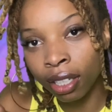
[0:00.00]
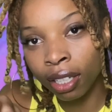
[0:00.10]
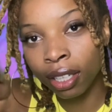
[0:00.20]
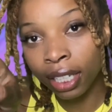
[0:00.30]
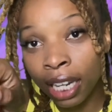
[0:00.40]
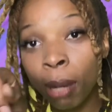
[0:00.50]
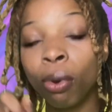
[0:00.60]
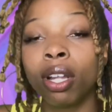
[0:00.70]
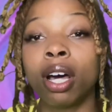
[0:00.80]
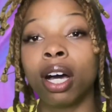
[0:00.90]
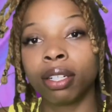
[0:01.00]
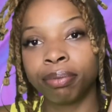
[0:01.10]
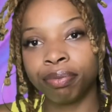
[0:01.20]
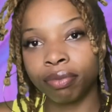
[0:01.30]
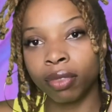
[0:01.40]
the deadbolt lock.
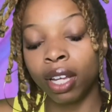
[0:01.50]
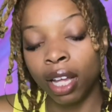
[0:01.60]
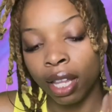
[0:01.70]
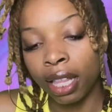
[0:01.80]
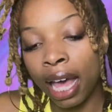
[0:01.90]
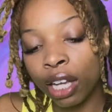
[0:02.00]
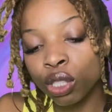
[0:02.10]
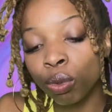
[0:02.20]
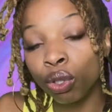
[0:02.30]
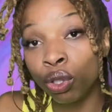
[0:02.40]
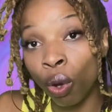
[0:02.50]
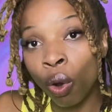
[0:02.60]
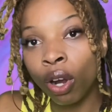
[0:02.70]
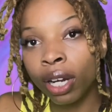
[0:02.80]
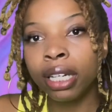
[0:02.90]
The actual
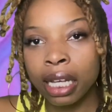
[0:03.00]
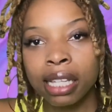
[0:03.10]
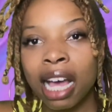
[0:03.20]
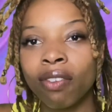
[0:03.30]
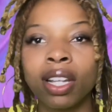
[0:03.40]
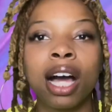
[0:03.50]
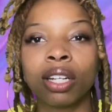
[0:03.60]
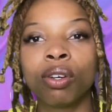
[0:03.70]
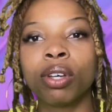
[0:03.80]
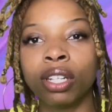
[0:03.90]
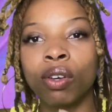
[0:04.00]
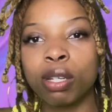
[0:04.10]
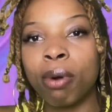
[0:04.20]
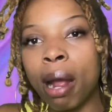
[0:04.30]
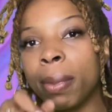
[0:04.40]
door doesn't have a lock. Those
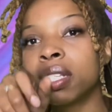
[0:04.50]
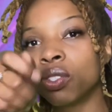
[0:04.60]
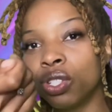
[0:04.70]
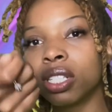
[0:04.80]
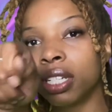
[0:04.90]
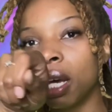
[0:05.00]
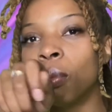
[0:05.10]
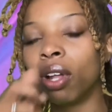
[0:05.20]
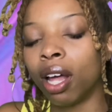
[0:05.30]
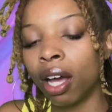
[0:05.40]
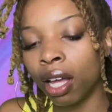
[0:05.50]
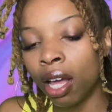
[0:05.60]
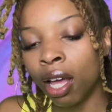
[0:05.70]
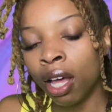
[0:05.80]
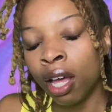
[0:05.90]
apartments is just a deadbolt lock.
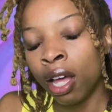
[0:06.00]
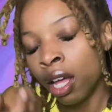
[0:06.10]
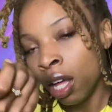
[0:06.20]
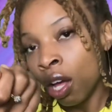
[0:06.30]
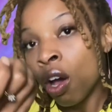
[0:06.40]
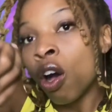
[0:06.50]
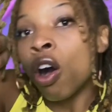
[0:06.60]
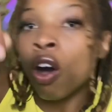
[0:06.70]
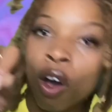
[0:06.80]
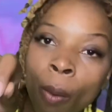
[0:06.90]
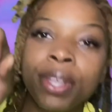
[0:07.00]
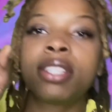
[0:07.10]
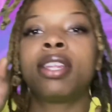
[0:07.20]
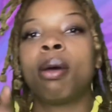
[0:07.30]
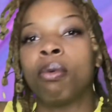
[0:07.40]
Opens the
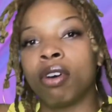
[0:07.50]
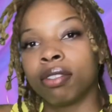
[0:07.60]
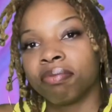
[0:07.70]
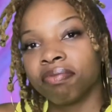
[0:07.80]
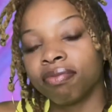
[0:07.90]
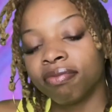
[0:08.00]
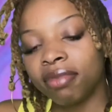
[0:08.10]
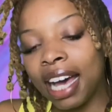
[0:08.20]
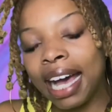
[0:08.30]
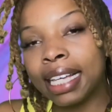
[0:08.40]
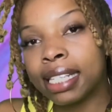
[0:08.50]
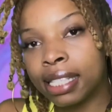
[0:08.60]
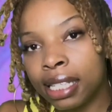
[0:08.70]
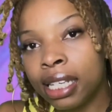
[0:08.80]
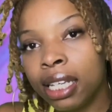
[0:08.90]
deadbolt. I
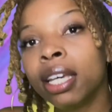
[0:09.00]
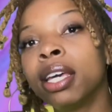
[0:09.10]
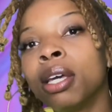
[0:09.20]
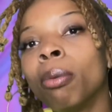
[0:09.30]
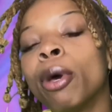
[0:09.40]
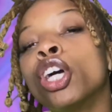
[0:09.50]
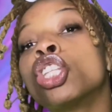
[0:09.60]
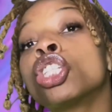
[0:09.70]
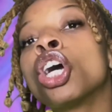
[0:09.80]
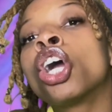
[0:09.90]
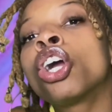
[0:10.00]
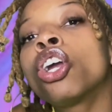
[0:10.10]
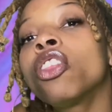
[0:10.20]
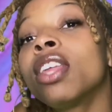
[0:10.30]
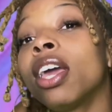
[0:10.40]
see him
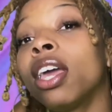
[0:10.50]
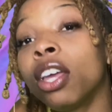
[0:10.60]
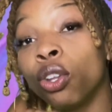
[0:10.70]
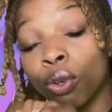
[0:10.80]
turn the handle.